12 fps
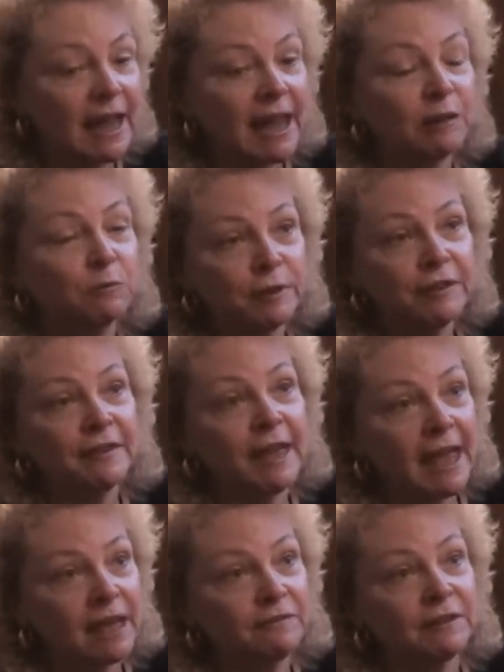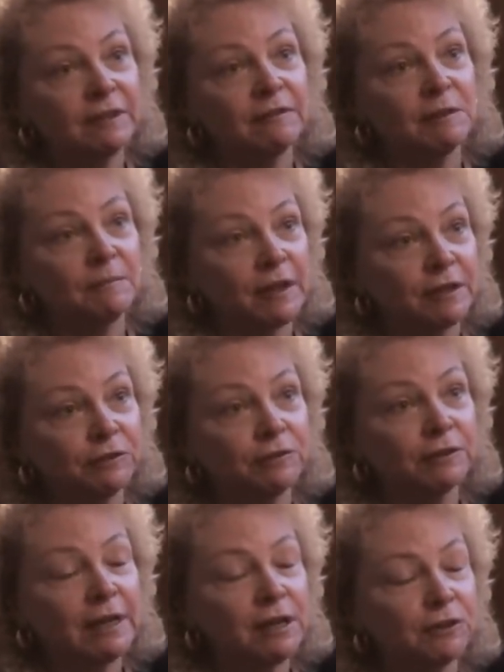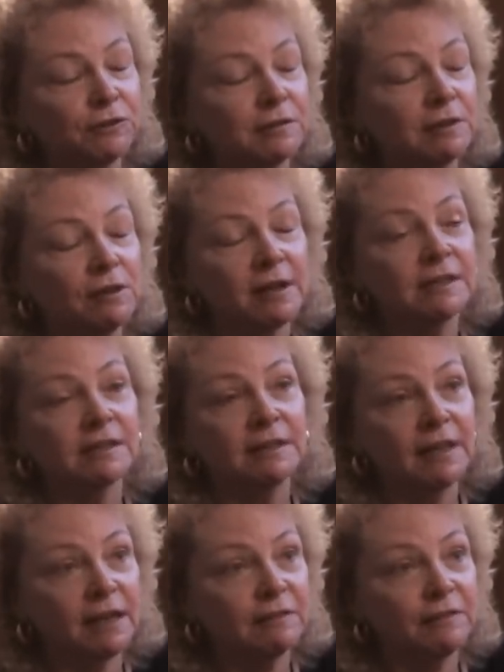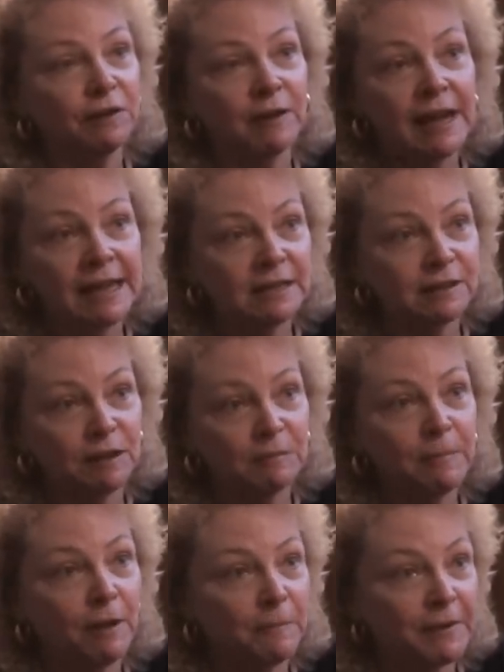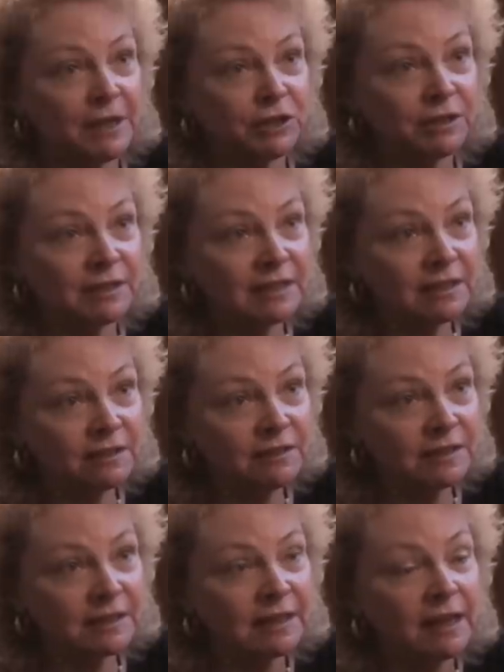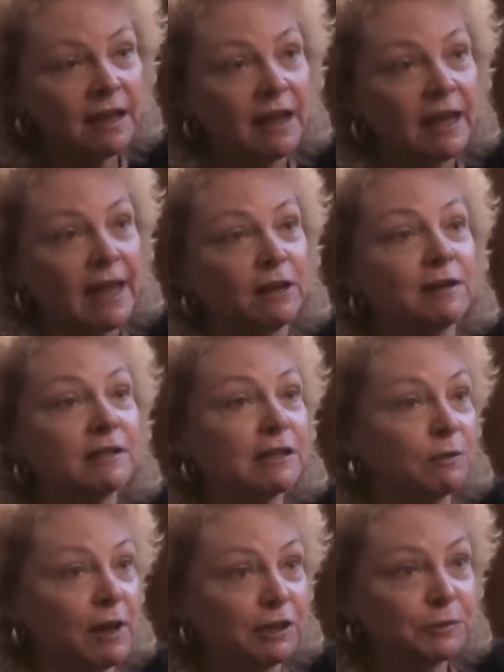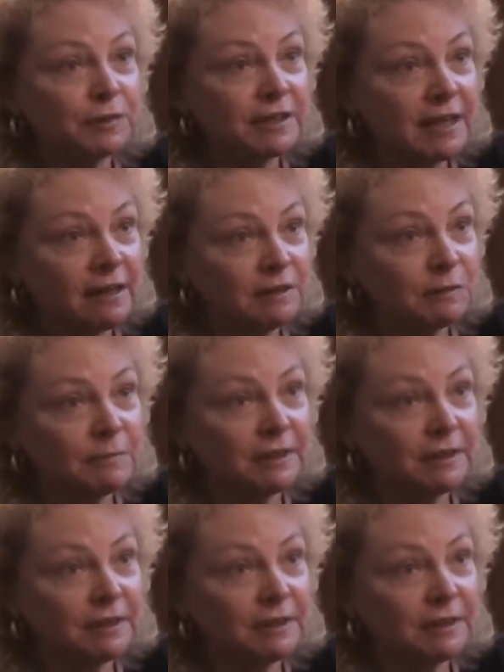And with the advent of the monitor, doctors lost a lot of their hands-on palpation skills and also ultrasound.